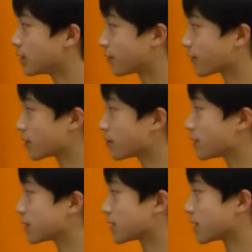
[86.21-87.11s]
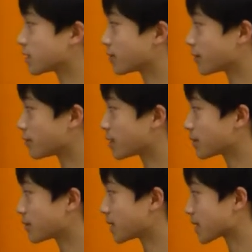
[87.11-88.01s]
The fireball is launched from the
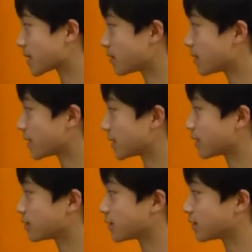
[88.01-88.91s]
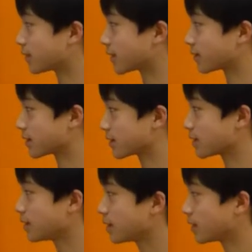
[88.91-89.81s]
white blood cell and it kills the
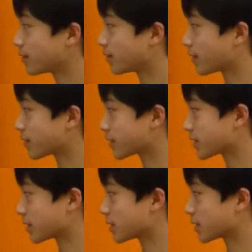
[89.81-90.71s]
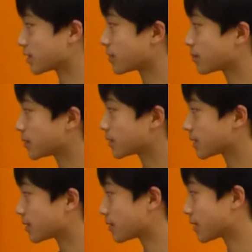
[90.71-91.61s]
virus. If the virus touches the white
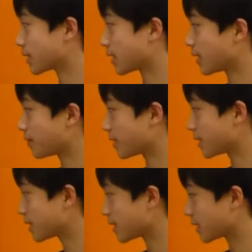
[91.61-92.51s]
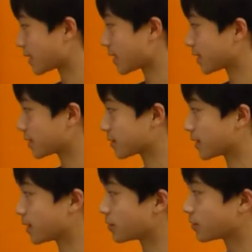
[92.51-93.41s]
blood cell, then the game ends and the actor
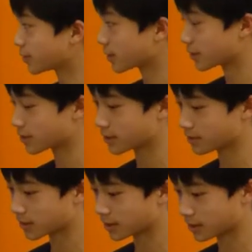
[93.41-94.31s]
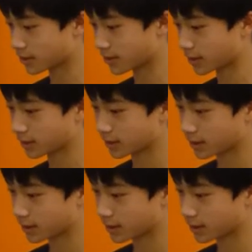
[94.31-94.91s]
game over shows up on the screen.